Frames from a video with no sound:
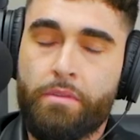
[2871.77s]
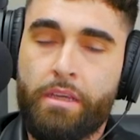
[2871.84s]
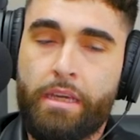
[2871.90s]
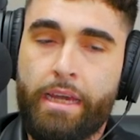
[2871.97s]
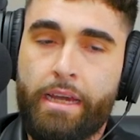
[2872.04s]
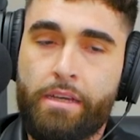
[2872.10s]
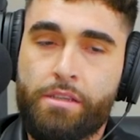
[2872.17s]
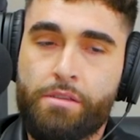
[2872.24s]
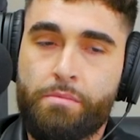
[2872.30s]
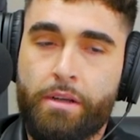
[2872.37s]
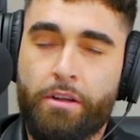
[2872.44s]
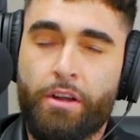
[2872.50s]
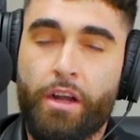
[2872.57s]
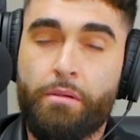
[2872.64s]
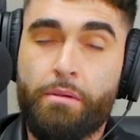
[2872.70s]
yes. My
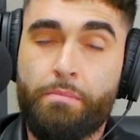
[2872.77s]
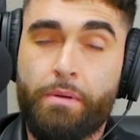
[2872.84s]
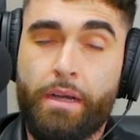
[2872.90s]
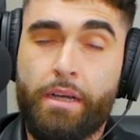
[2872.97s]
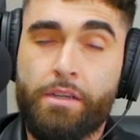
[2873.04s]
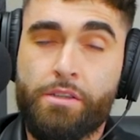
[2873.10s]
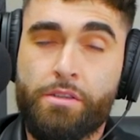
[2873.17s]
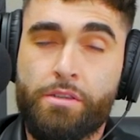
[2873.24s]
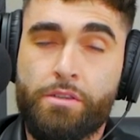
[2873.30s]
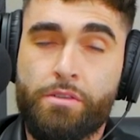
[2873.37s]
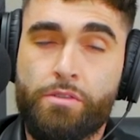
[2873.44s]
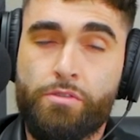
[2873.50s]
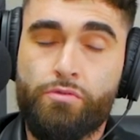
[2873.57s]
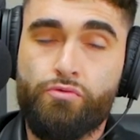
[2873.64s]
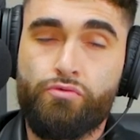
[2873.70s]
Grammy
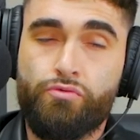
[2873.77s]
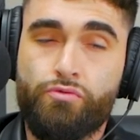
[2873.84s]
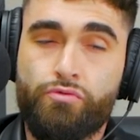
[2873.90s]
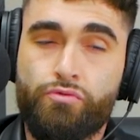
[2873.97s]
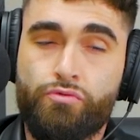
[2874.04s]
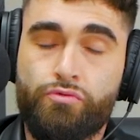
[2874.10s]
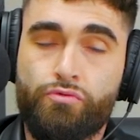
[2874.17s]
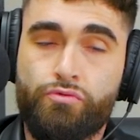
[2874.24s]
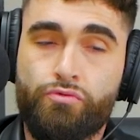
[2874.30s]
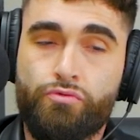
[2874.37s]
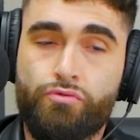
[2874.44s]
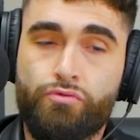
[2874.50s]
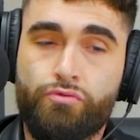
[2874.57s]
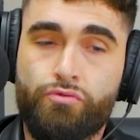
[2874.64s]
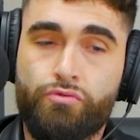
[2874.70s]
passed
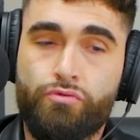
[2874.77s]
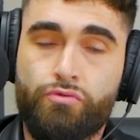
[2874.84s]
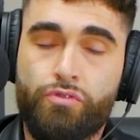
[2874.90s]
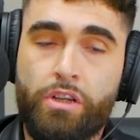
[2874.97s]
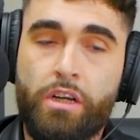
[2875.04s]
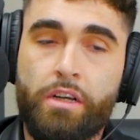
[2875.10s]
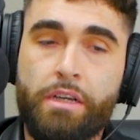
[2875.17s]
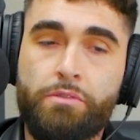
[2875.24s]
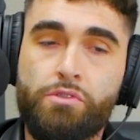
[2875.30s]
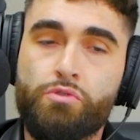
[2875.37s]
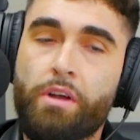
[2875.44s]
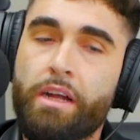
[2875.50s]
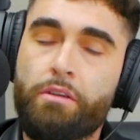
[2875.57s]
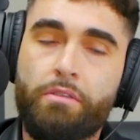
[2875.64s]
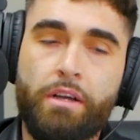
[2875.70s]
no, it was
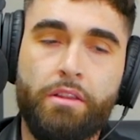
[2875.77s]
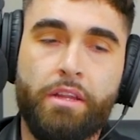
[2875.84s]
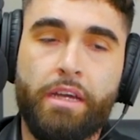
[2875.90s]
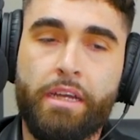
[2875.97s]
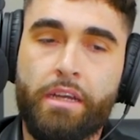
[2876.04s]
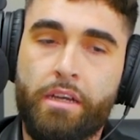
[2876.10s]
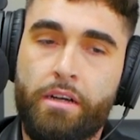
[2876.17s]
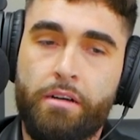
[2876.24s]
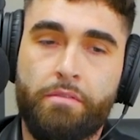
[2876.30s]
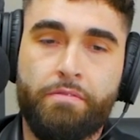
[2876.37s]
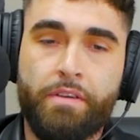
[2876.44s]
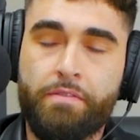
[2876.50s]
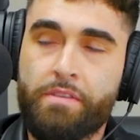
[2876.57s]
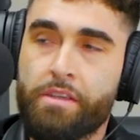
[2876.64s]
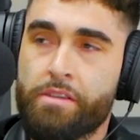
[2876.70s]
right around like um
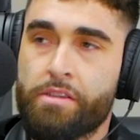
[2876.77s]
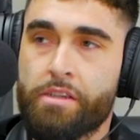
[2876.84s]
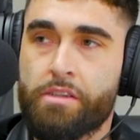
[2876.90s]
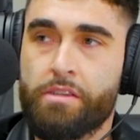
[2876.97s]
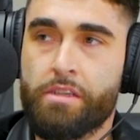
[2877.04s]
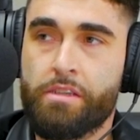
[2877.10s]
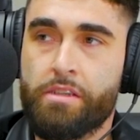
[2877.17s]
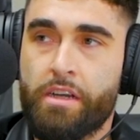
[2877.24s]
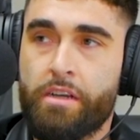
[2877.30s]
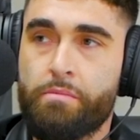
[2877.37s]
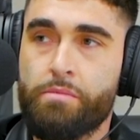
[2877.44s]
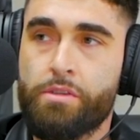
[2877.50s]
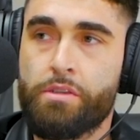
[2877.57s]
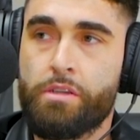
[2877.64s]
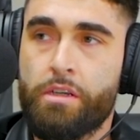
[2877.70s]
15, 16
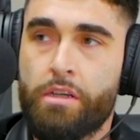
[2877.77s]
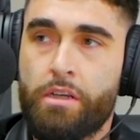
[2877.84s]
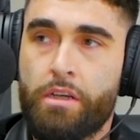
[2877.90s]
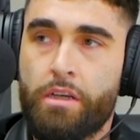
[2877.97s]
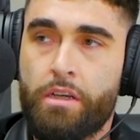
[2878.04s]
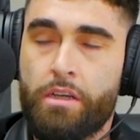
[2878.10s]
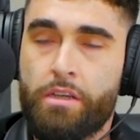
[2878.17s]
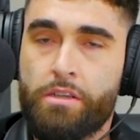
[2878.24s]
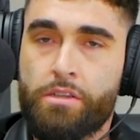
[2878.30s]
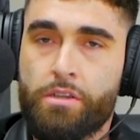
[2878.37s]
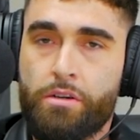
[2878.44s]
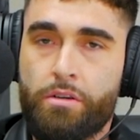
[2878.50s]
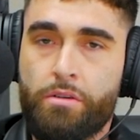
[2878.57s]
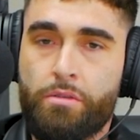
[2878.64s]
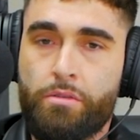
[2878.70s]
times.
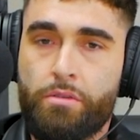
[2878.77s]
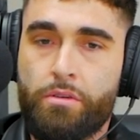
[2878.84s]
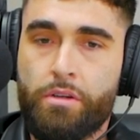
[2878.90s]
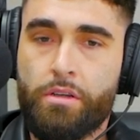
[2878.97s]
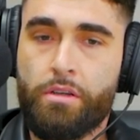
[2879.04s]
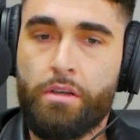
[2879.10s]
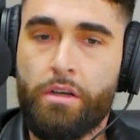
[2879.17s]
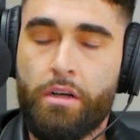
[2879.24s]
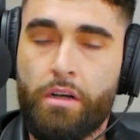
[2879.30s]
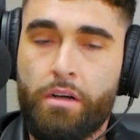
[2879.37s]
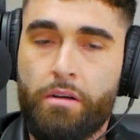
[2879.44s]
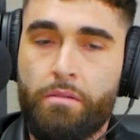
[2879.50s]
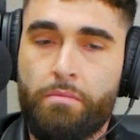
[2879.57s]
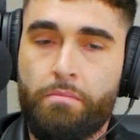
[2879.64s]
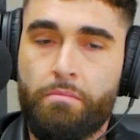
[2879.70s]
So
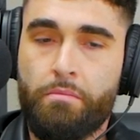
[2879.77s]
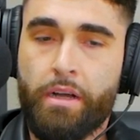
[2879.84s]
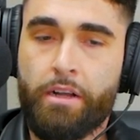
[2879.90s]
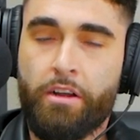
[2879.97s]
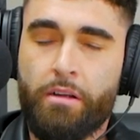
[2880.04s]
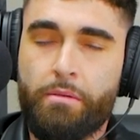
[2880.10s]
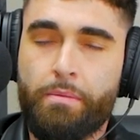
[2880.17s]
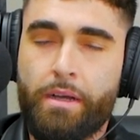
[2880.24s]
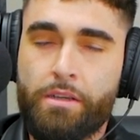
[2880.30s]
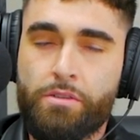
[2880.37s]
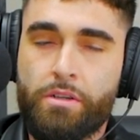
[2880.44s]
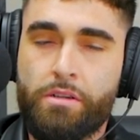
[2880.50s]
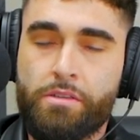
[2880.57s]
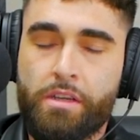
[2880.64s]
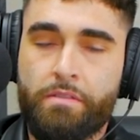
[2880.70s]
um my Grammy passed
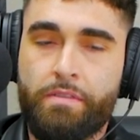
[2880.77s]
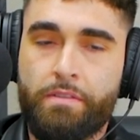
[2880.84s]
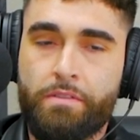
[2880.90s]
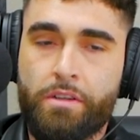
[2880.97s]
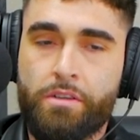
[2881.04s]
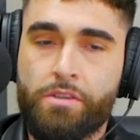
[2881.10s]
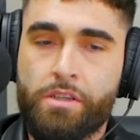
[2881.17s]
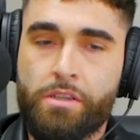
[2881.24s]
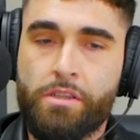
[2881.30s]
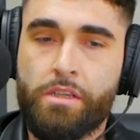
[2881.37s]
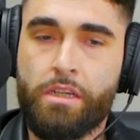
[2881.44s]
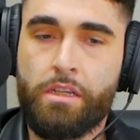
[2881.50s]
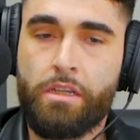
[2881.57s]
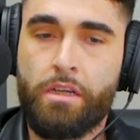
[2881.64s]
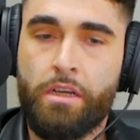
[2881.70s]
when I was like 15 or
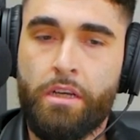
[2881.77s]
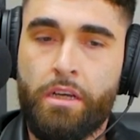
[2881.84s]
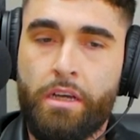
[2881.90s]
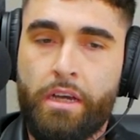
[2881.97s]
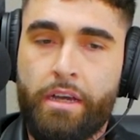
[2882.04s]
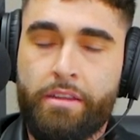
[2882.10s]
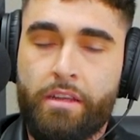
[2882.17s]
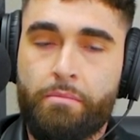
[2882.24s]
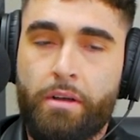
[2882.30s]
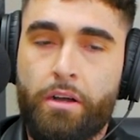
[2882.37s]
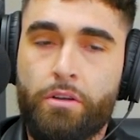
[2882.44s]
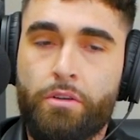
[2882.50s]
16 and then my